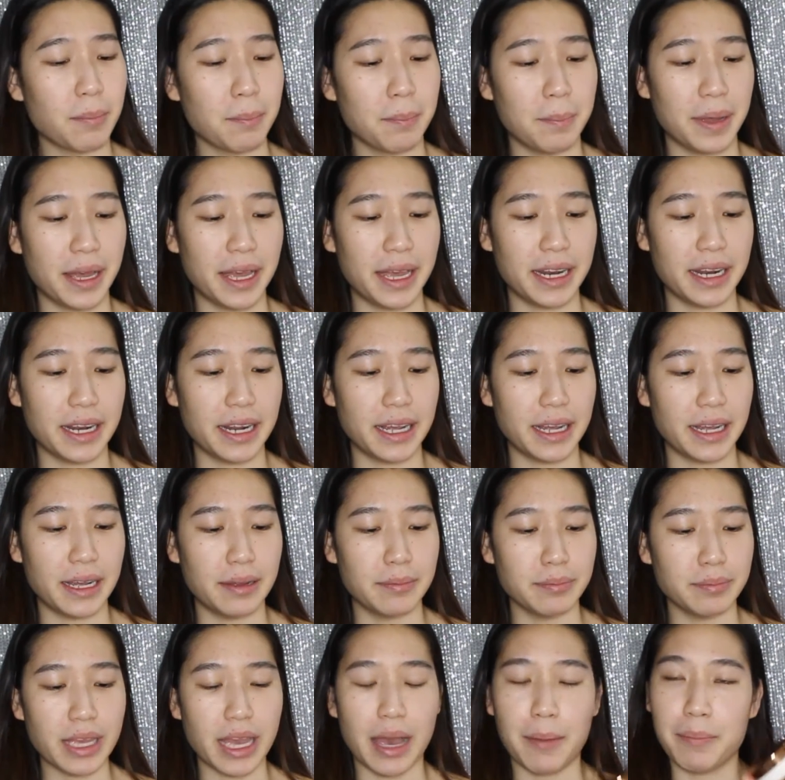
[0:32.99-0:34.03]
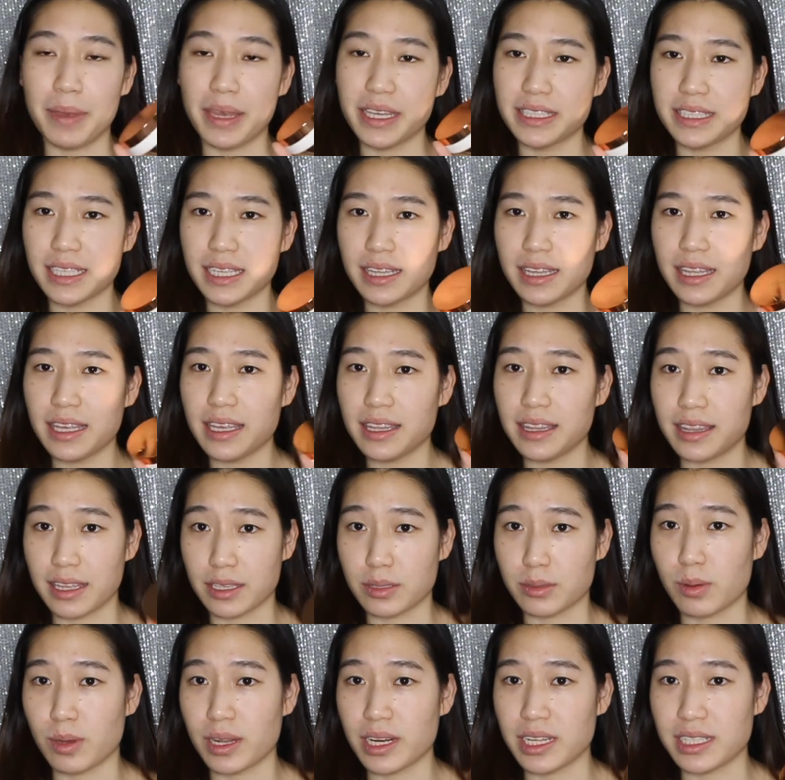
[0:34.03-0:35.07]
But yeah, basically
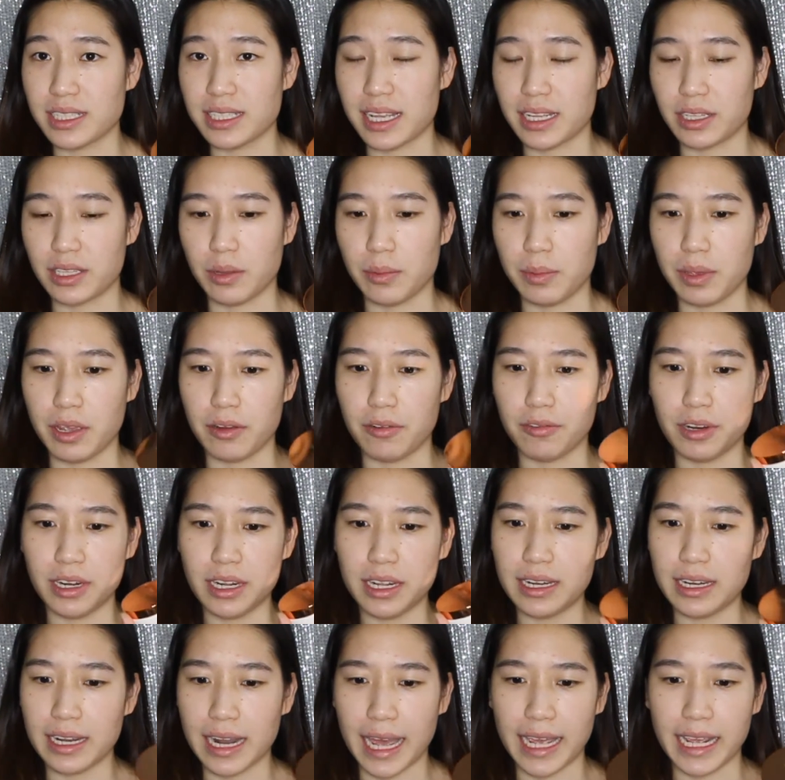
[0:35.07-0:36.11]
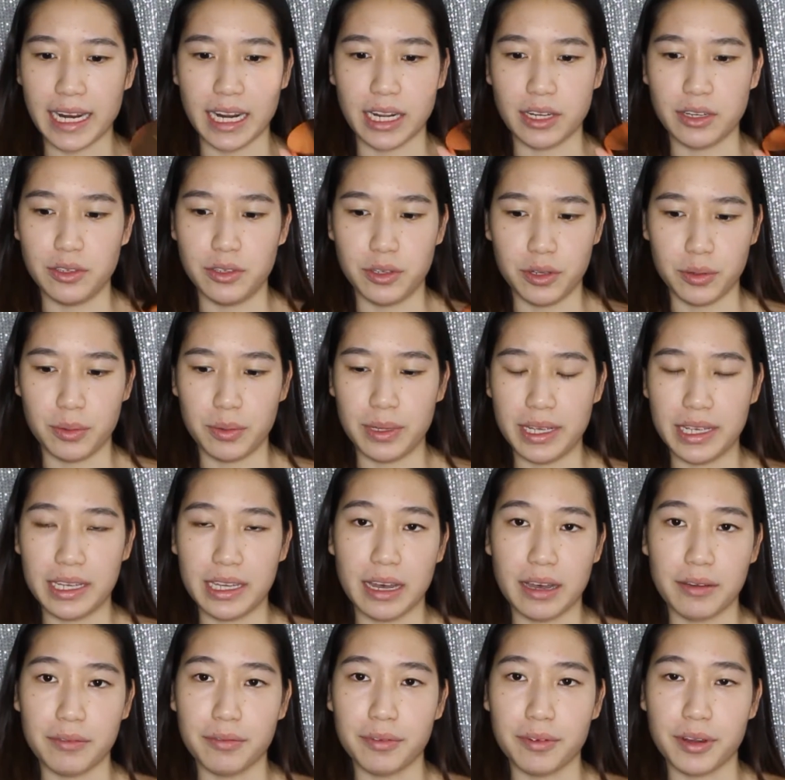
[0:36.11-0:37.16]
this one is said to be a really light and dewy
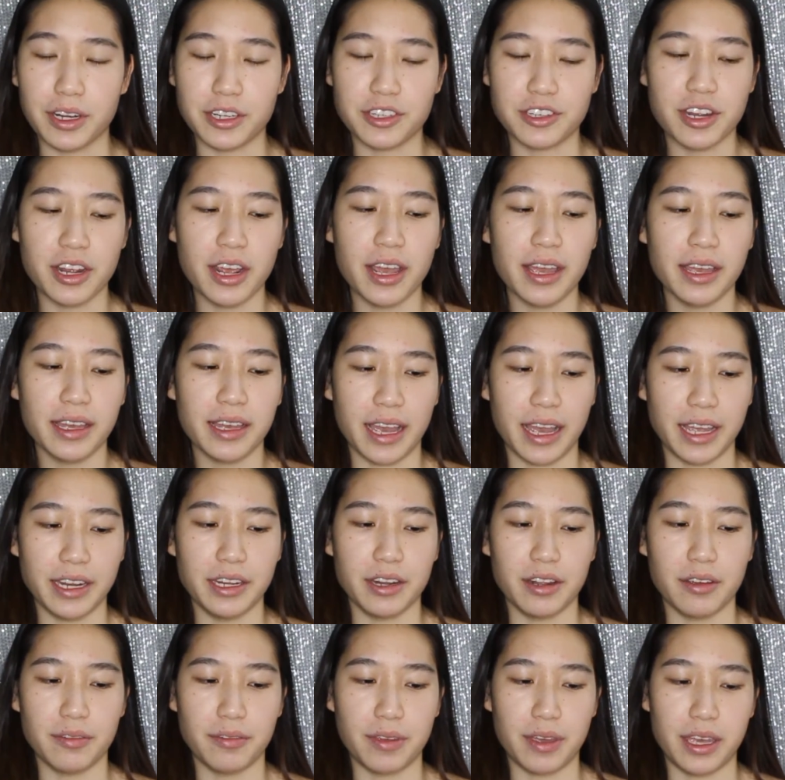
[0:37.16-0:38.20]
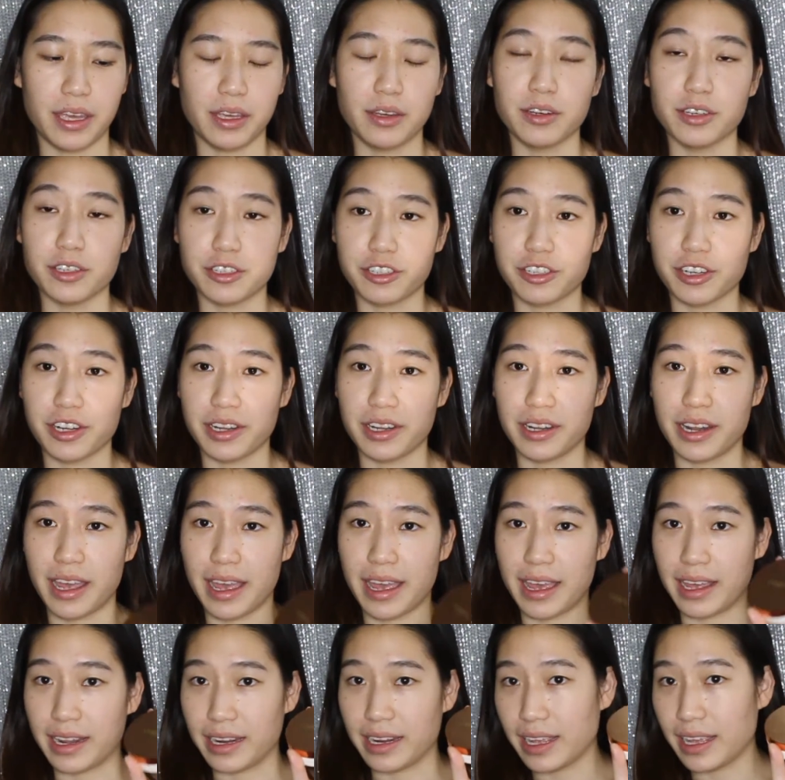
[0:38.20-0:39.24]
coverage kind of a cushion,
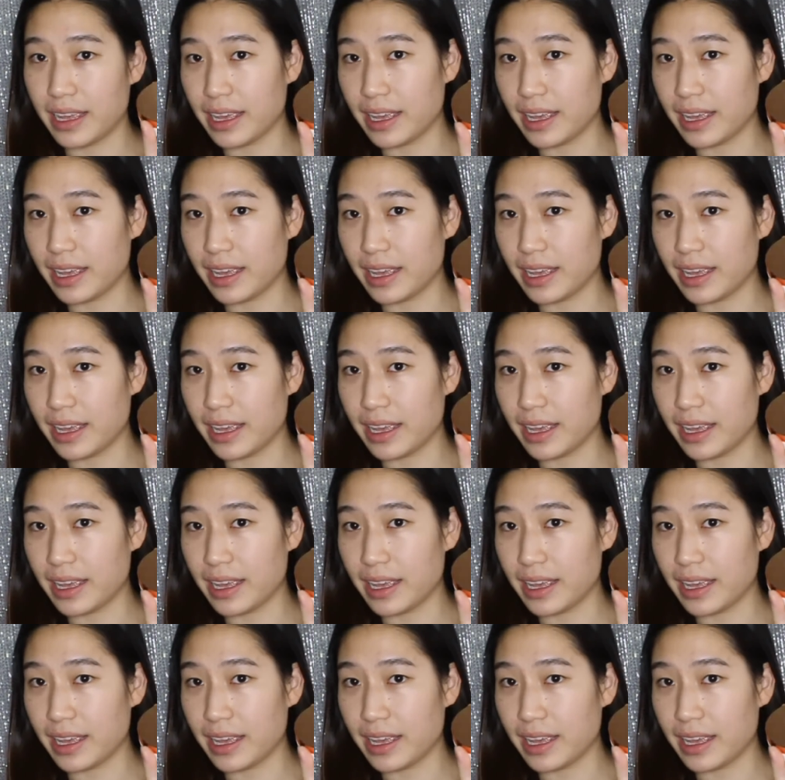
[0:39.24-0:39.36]
and